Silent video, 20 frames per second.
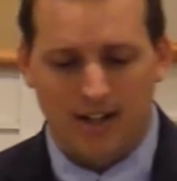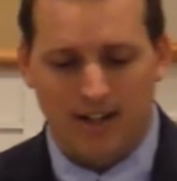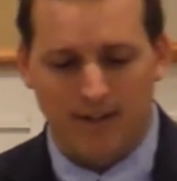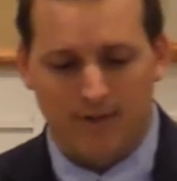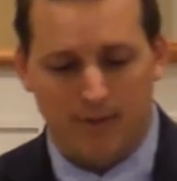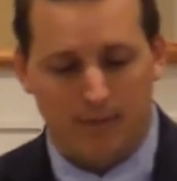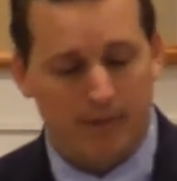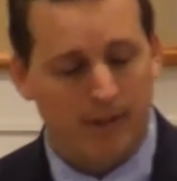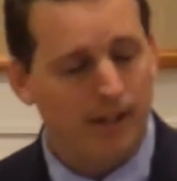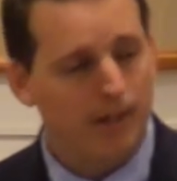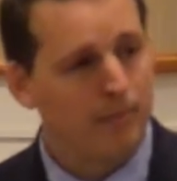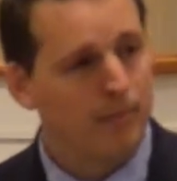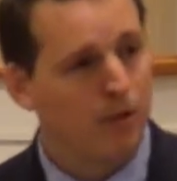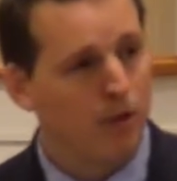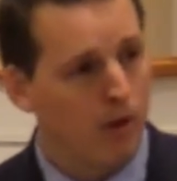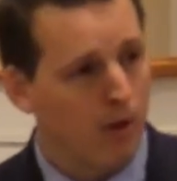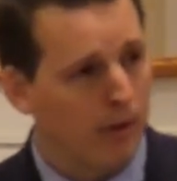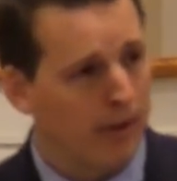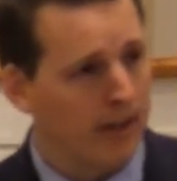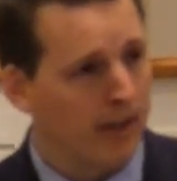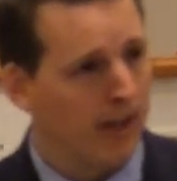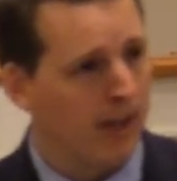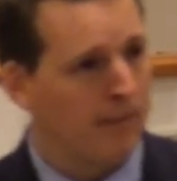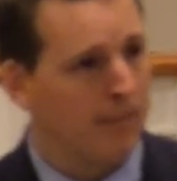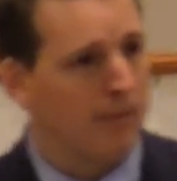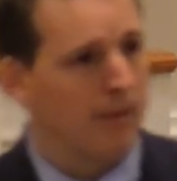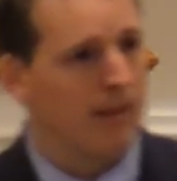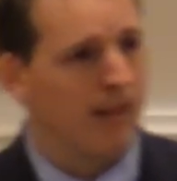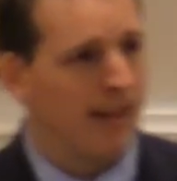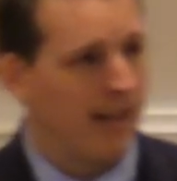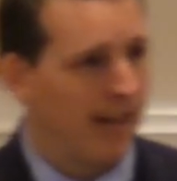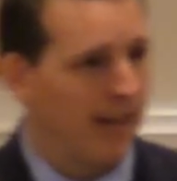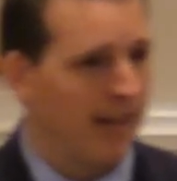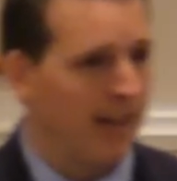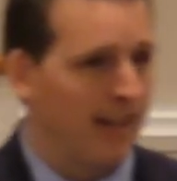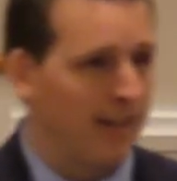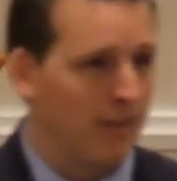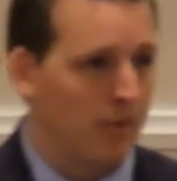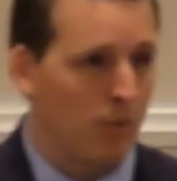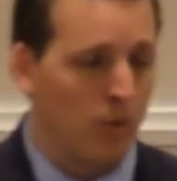from them growing up
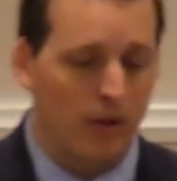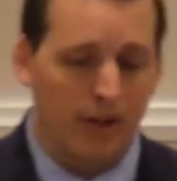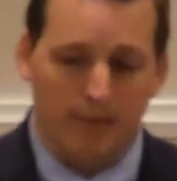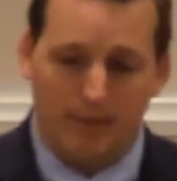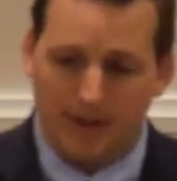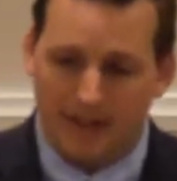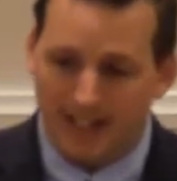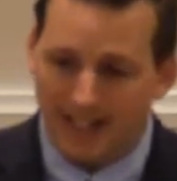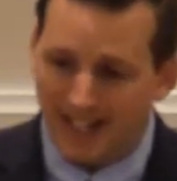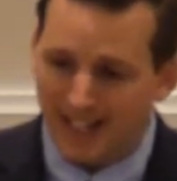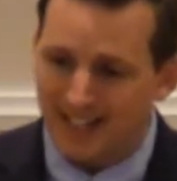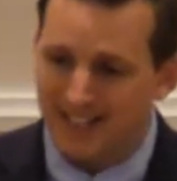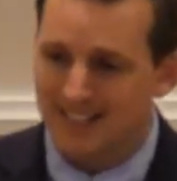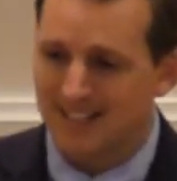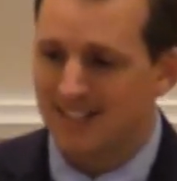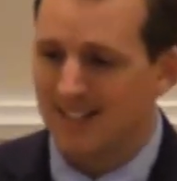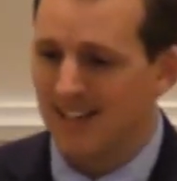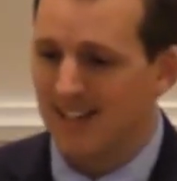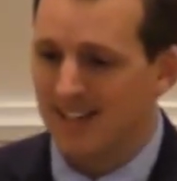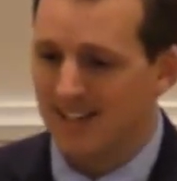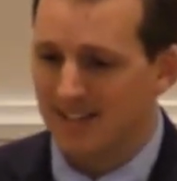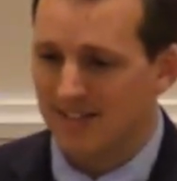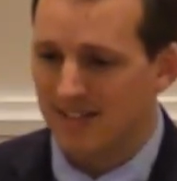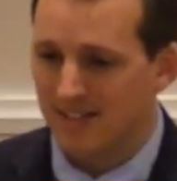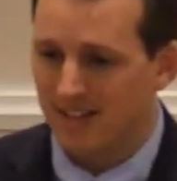and what God says